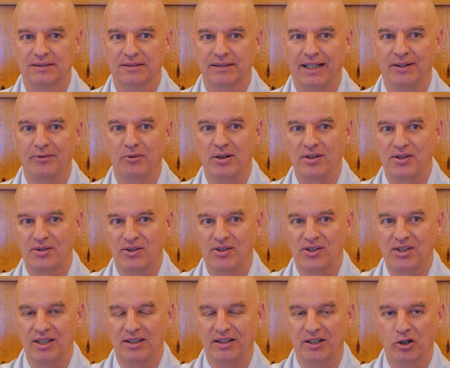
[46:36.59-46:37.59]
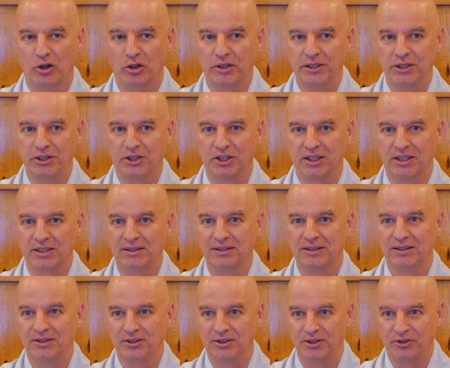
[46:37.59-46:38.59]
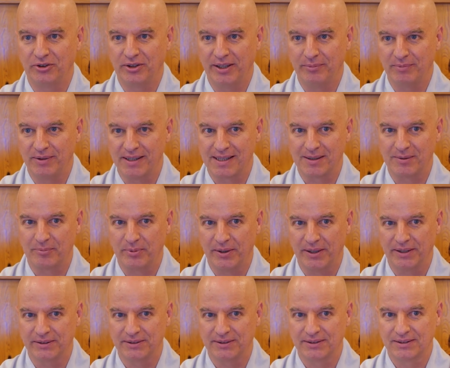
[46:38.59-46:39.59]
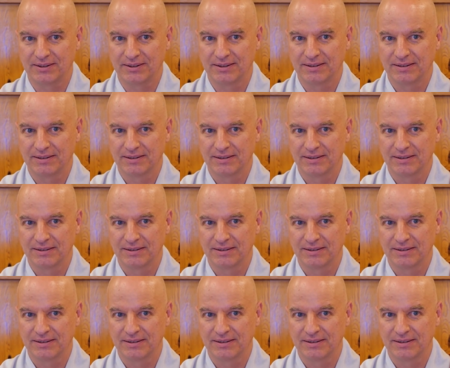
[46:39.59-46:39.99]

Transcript: And once you see the origin, the dream disappears.